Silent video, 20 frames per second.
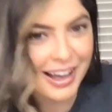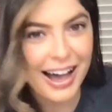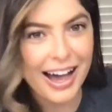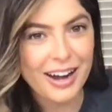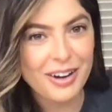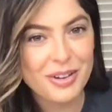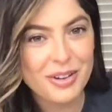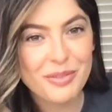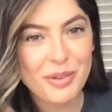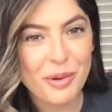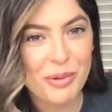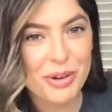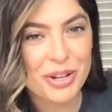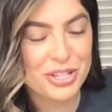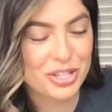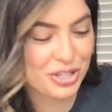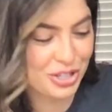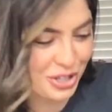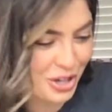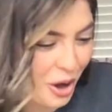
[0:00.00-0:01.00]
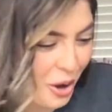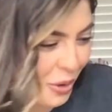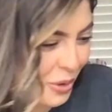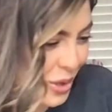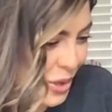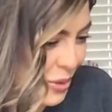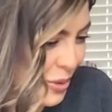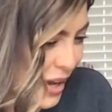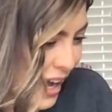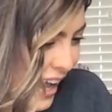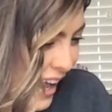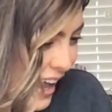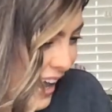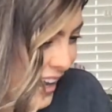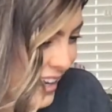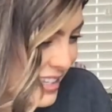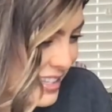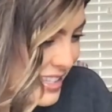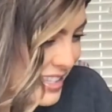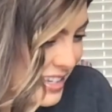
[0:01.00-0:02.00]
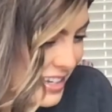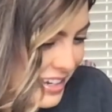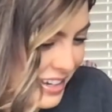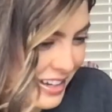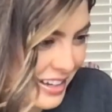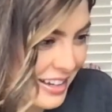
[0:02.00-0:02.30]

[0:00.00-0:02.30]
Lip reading: I don't even want to show you guys.